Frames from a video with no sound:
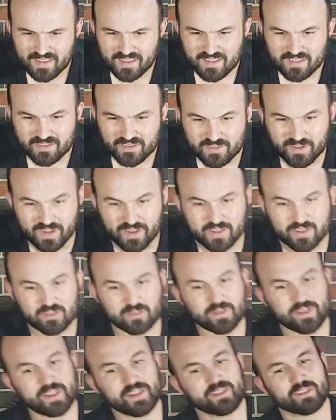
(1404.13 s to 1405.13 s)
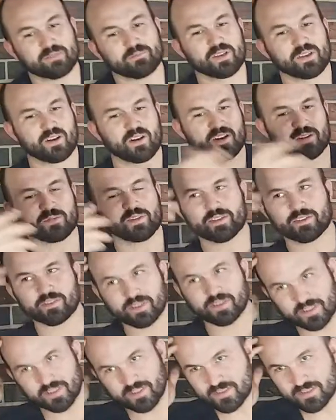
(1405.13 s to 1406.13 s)
Dude, I know we need a Honda meet and
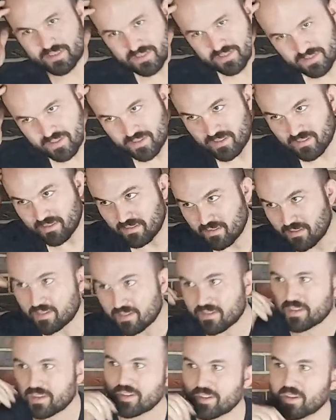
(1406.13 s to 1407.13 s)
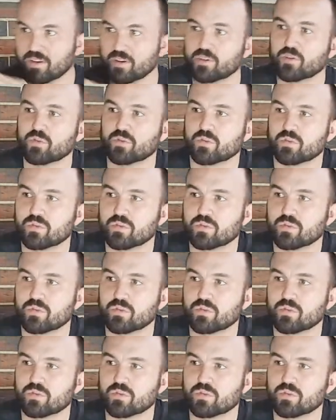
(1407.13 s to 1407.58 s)
greet. There's just literally no